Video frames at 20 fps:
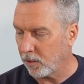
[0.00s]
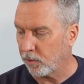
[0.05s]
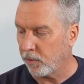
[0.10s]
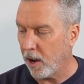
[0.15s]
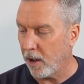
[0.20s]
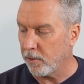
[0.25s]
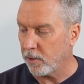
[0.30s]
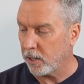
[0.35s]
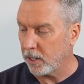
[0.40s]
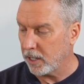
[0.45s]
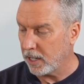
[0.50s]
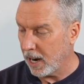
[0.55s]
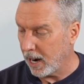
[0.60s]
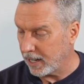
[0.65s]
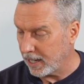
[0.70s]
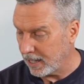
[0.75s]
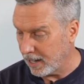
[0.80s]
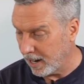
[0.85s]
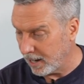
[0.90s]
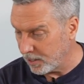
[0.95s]
is five hundred
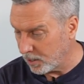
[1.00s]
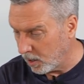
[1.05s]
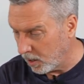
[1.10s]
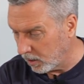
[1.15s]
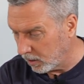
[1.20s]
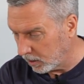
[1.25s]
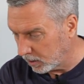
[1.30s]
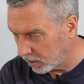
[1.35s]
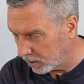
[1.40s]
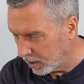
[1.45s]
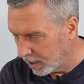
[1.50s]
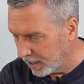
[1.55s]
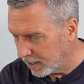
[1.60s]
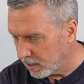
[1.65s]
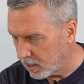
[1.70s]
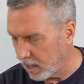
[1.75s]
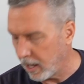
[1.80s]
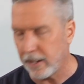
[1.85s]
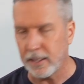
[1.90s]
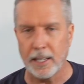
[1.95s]
ninety-nine dollars,
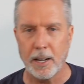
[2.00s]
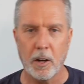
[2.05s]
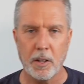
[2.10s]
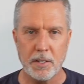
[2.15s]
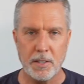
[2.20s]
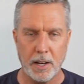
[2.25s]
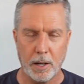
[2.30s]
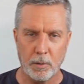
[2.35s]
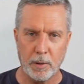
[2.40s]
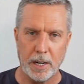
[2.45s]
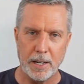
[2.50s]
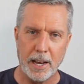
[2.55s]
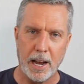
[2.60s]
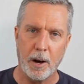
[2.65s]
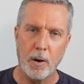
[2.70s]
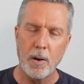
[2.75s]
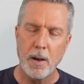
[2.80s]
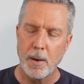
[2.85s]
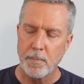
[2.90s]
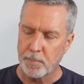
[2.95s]
slightly on sale right
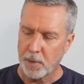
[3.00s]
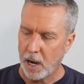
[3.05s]
now.